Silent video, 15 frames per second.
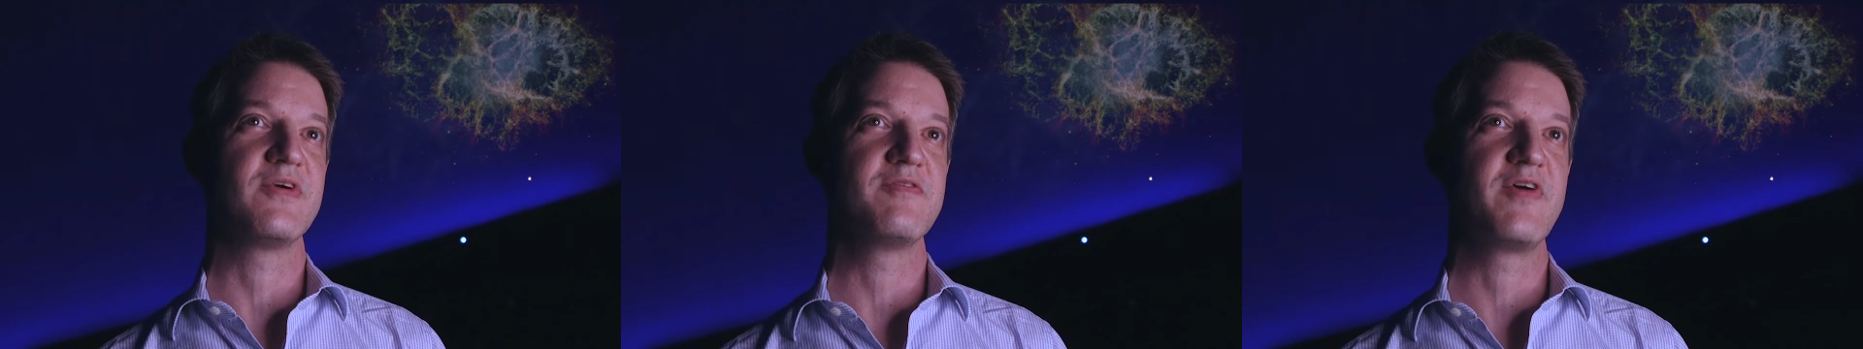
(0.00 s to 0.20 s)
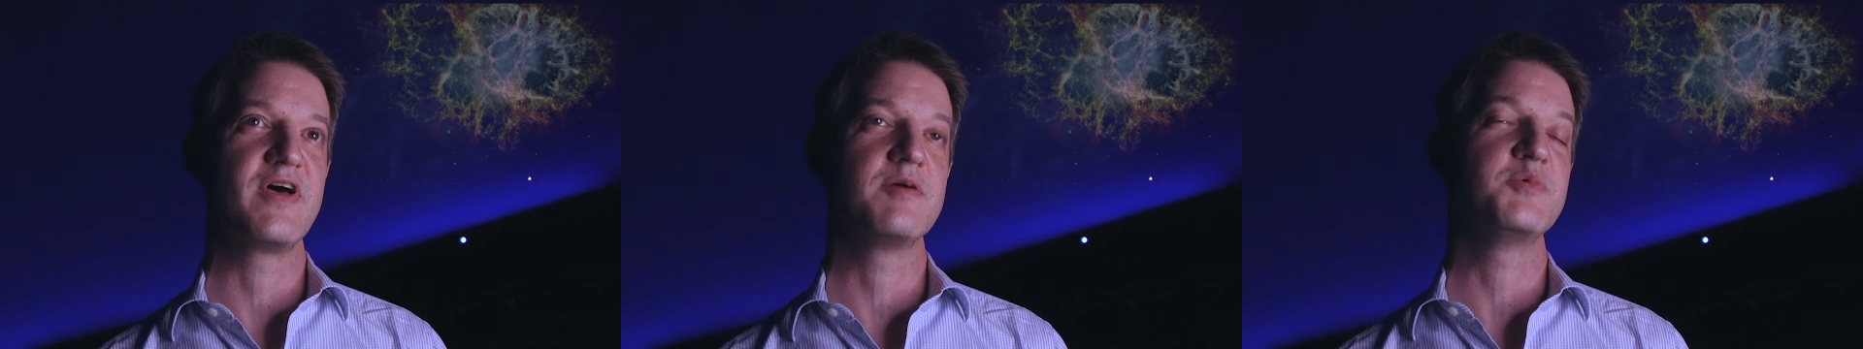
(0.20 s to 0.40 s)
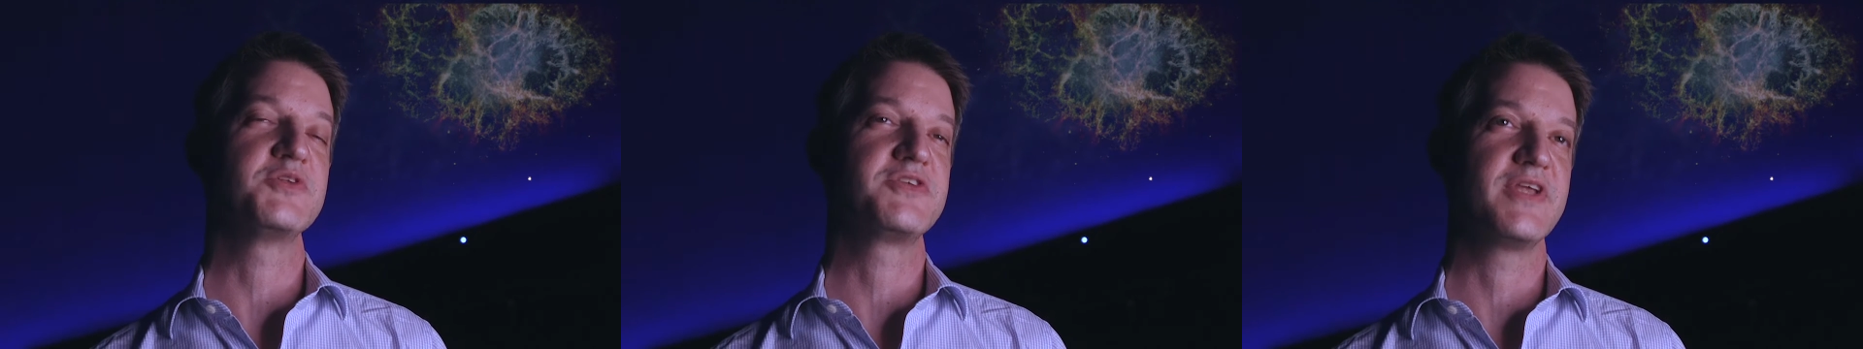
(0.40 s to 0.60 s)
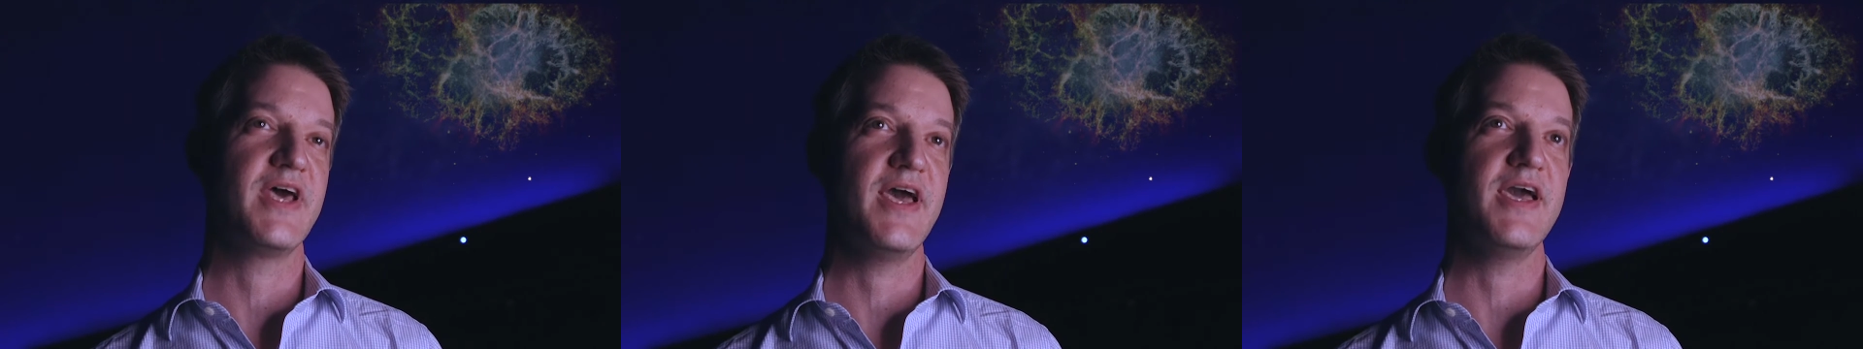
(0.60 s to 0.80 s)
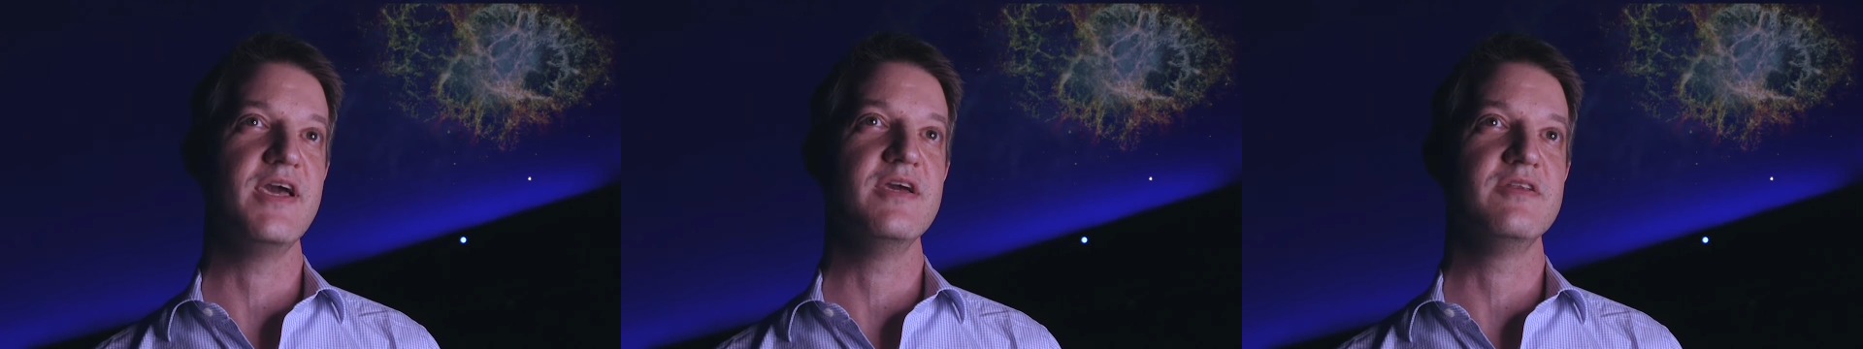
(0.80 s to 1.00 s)
available
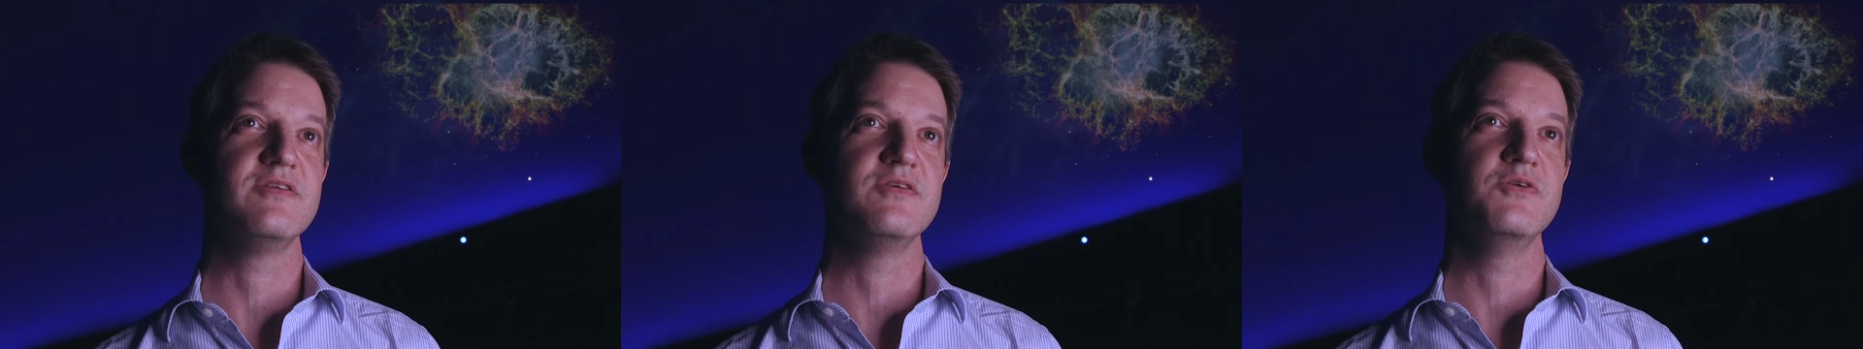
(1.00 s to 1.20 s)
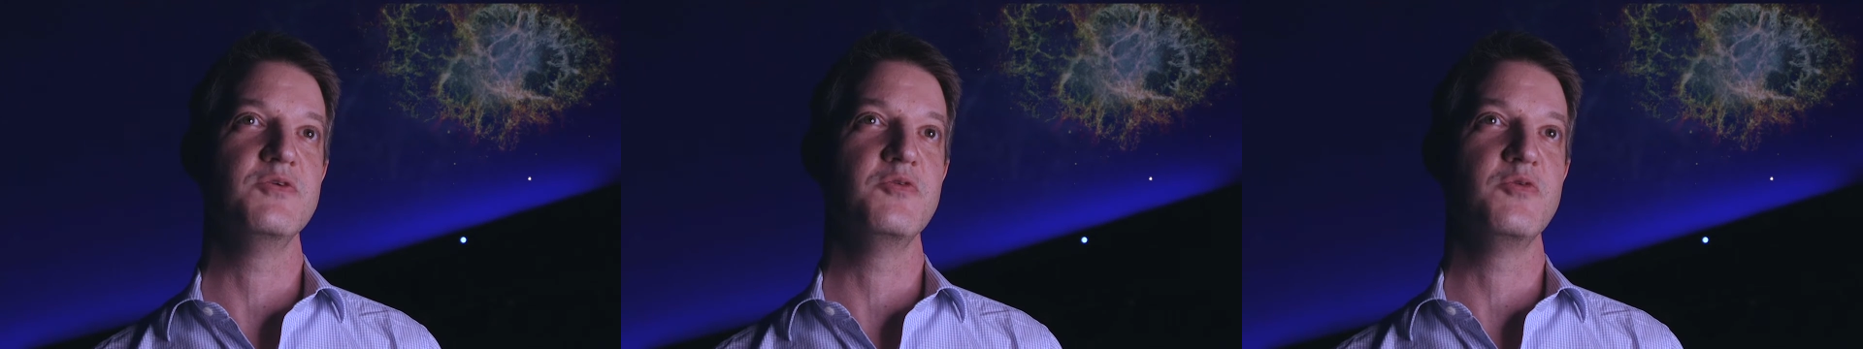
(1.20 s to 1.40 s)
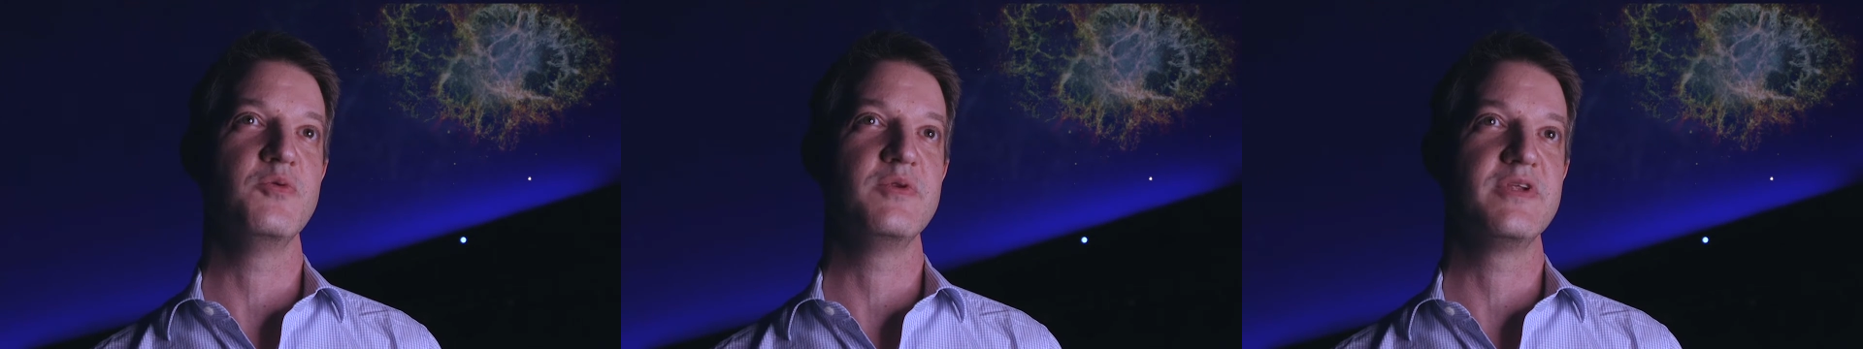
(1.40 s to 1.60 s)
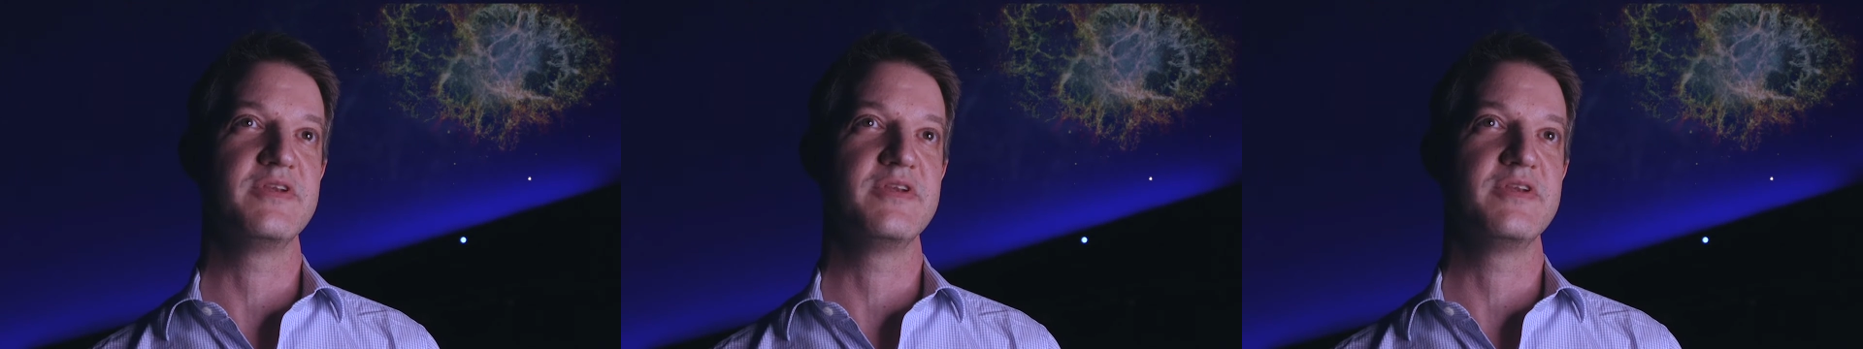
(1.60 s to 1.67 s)
today to